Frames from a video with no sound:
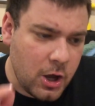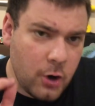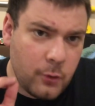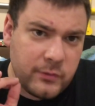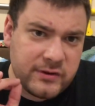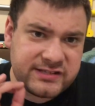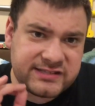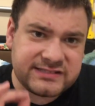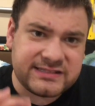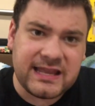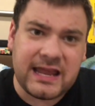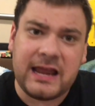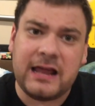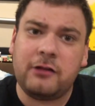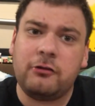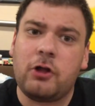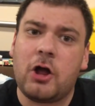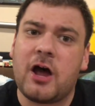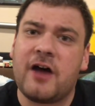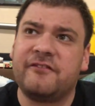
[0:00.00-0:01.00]
We
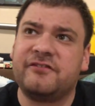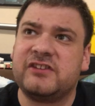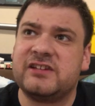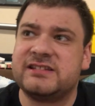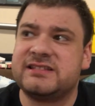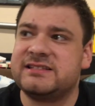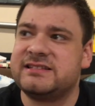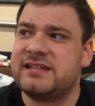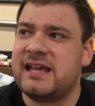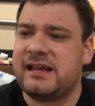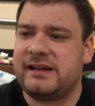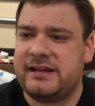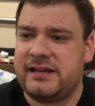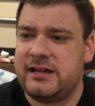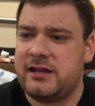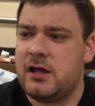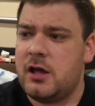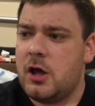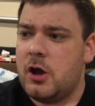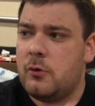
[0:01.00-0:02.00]
sail off to
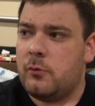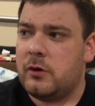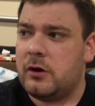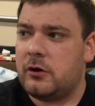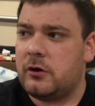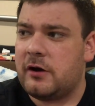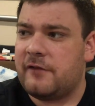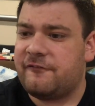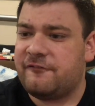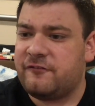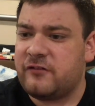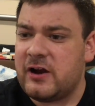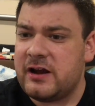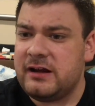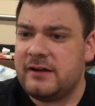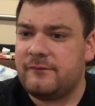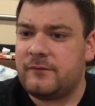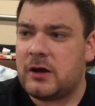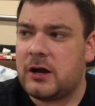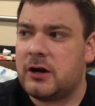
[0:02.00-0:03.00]
Sinai, where a
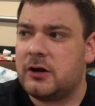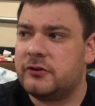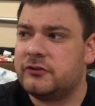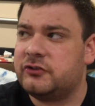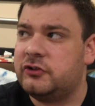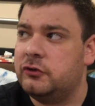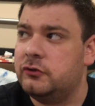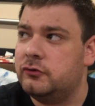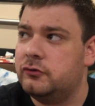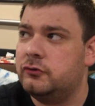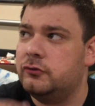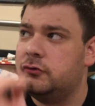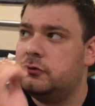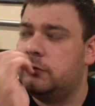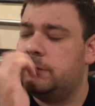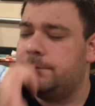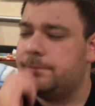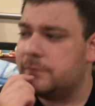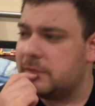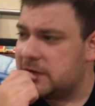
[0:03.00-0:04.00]
friend of ours
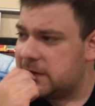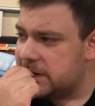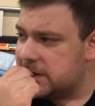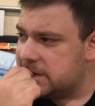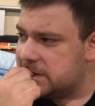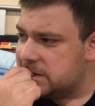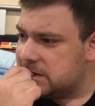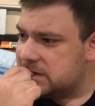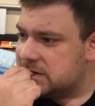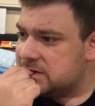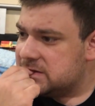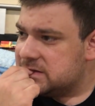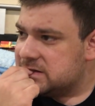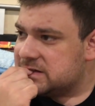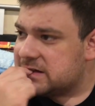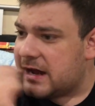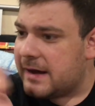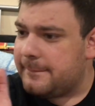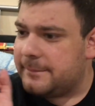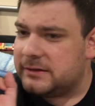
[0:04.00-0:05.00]
who,
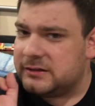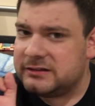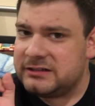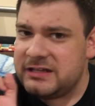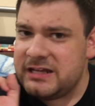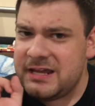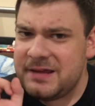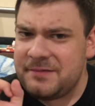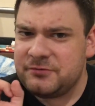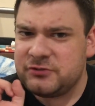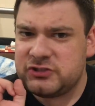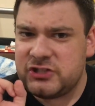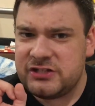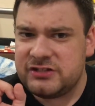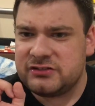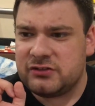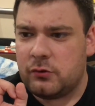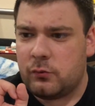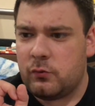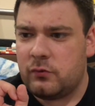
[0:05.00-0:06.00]
I believe
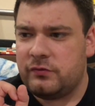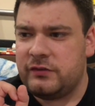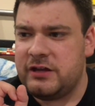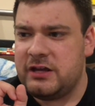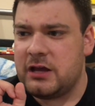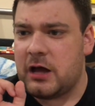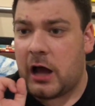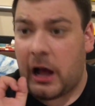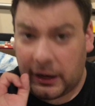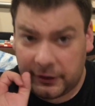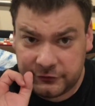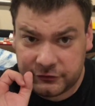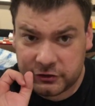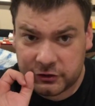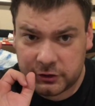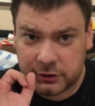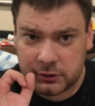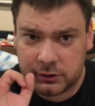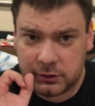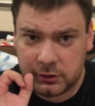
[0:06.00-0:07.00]
she's the
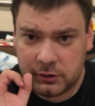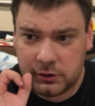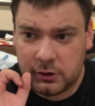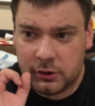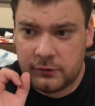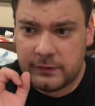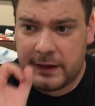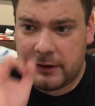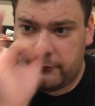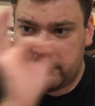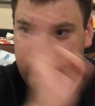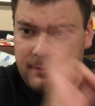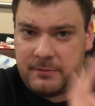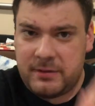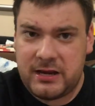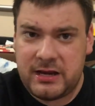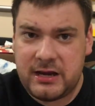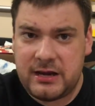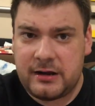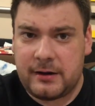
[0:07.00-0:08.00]
hunter that we
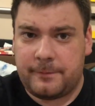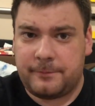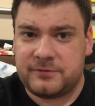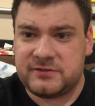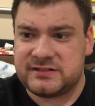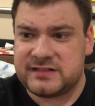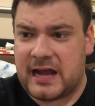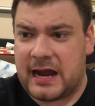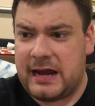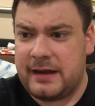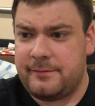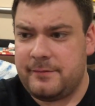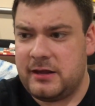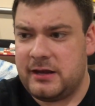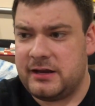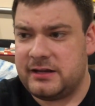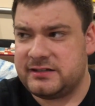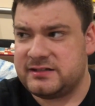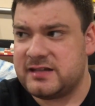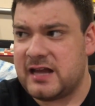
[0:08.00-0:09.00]
meet in a
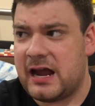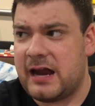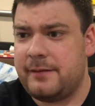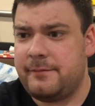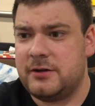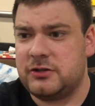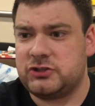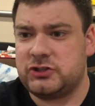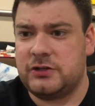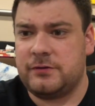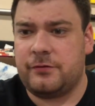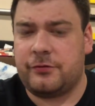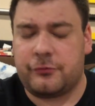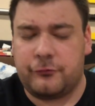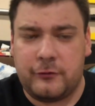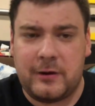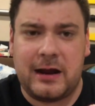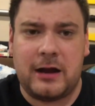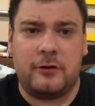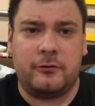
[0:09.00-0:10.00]
side mission
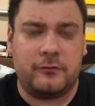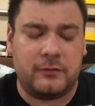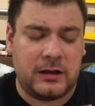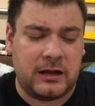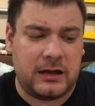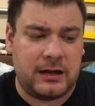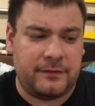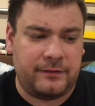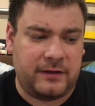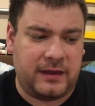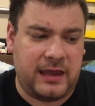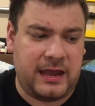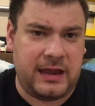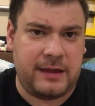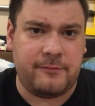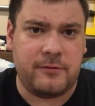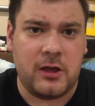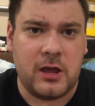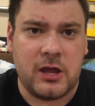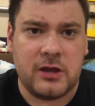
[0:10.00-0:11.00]
throughout the
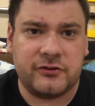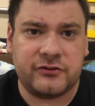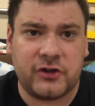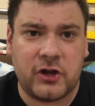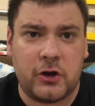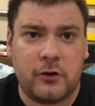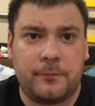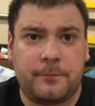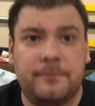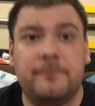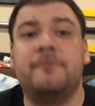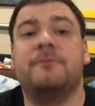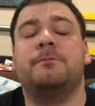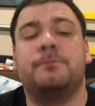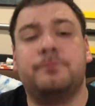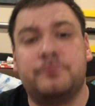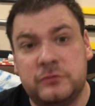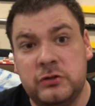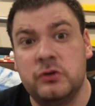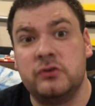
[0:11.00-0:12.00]
game. So
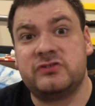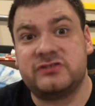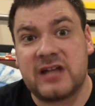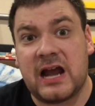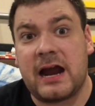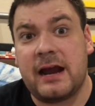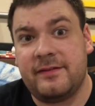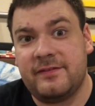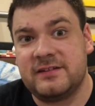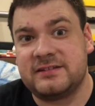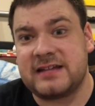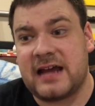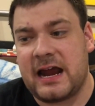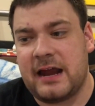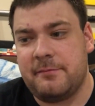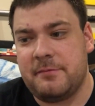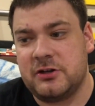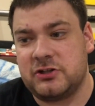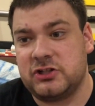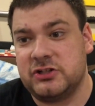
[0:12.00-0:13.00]
do the
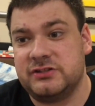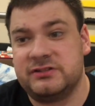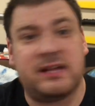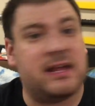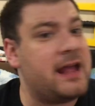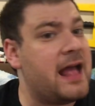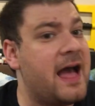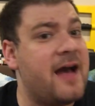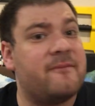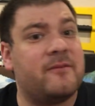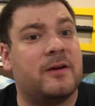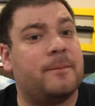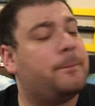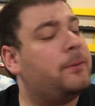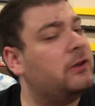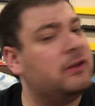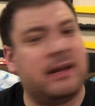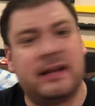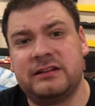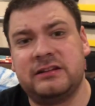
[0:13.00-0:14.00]
side missions. They have a
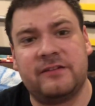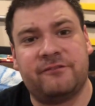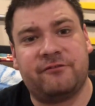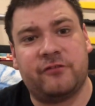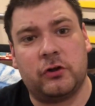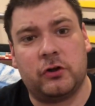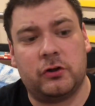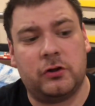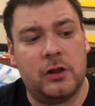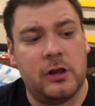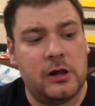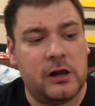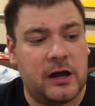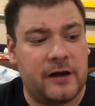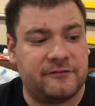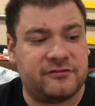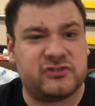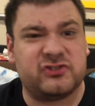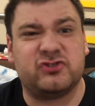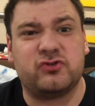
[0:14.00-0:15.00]
plentiful
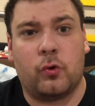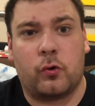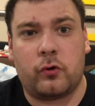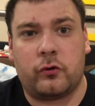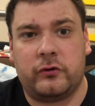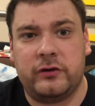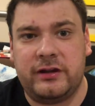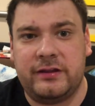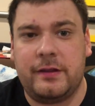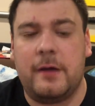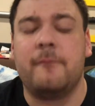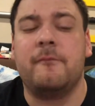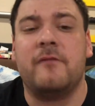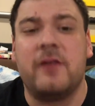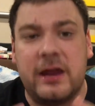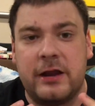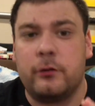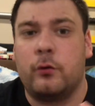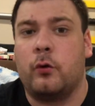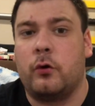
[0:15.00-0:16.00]
of story in them
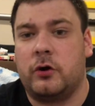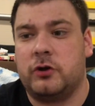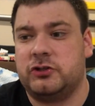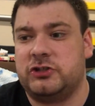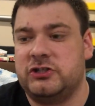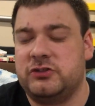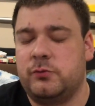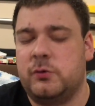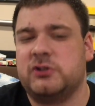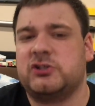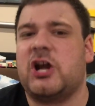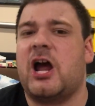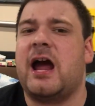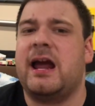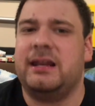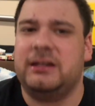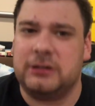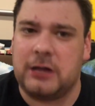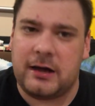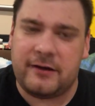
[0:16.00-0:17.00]
in Origins, which
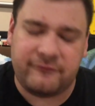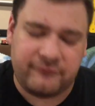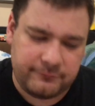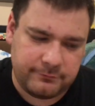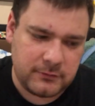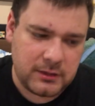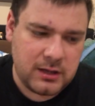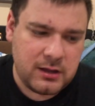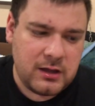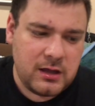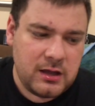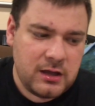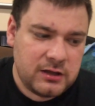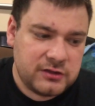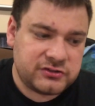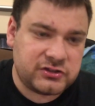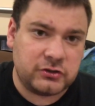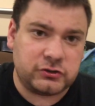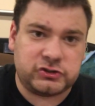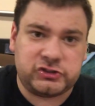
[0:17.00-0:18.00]
I love.
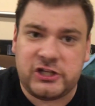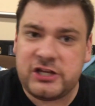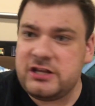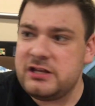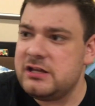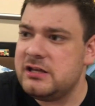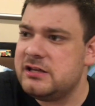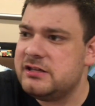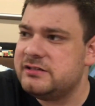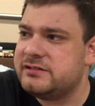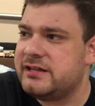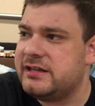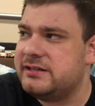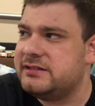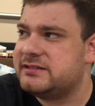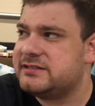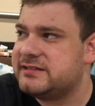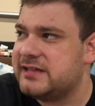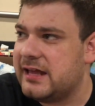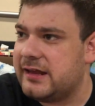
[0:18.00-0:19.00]
So she is
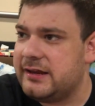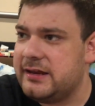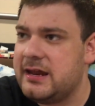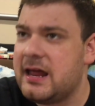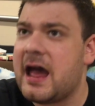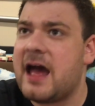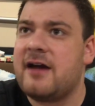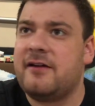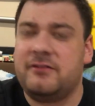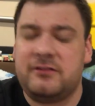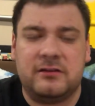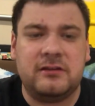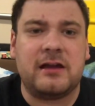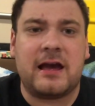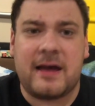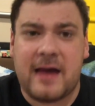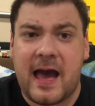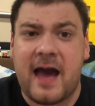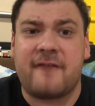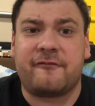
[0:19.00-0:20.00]
in Sinai
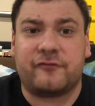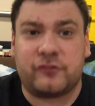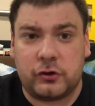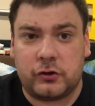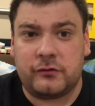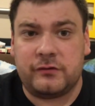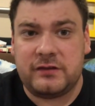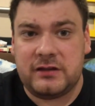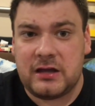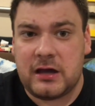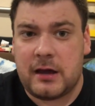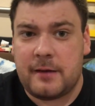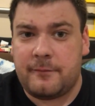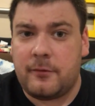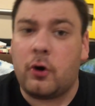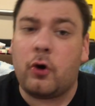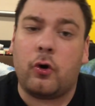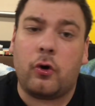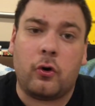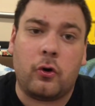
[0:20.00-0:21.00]
after the
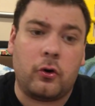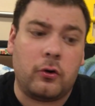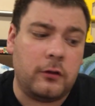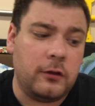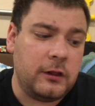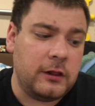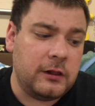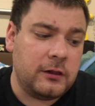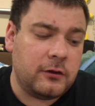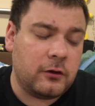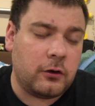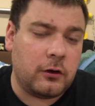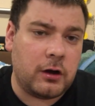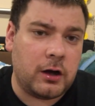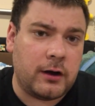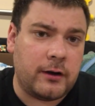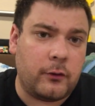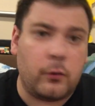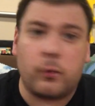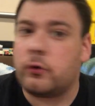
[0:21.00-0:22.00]
whole
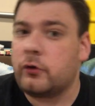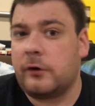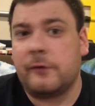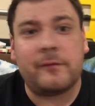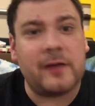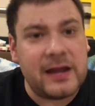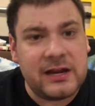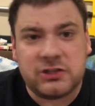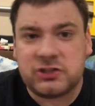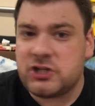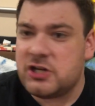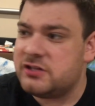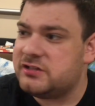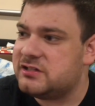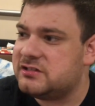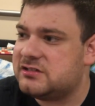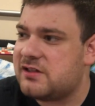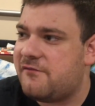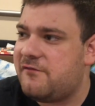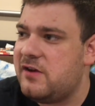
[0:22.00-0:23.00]
Order of Ancients
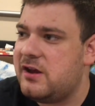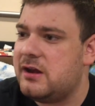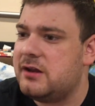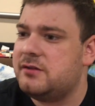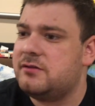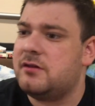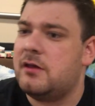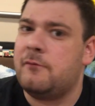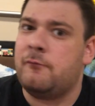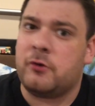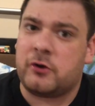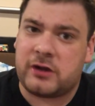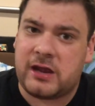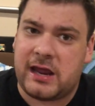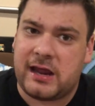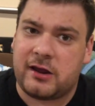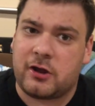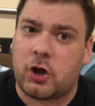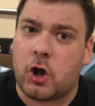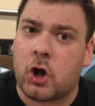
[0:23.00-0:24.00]
is defeated. We're
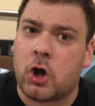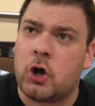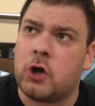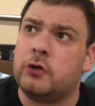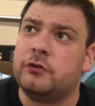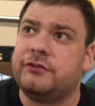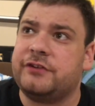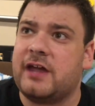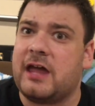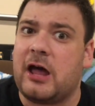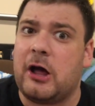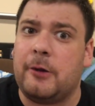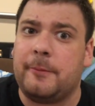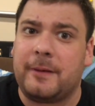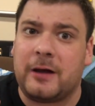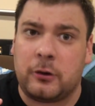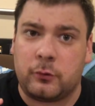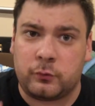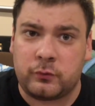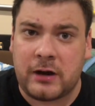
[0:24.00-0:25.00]
getting called to
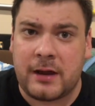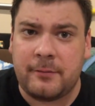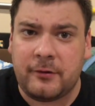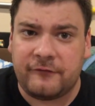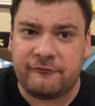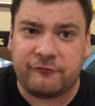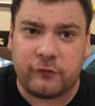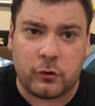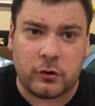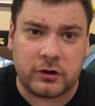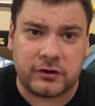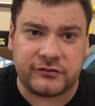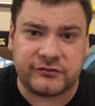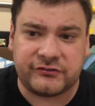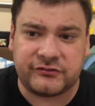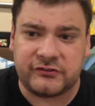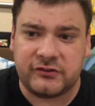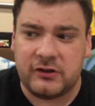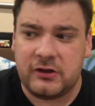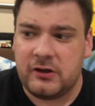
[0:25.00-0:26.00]
help a rebel
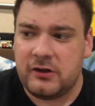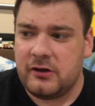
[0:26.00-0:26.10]
force,